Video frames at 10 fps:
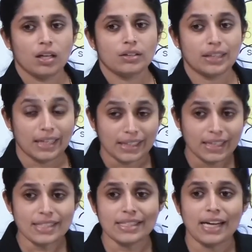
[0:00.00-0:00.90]
the
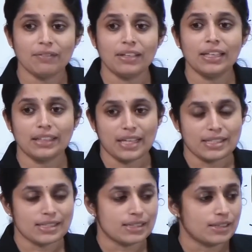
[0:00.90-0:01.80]
readiness and
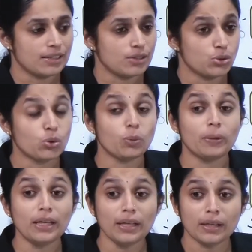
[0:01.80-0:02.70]
willingness should
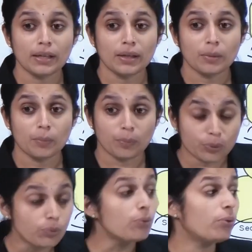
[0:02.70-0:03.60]
be
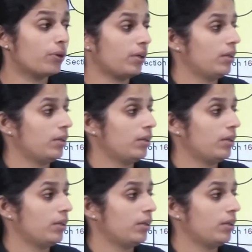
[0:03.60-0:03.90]
proved.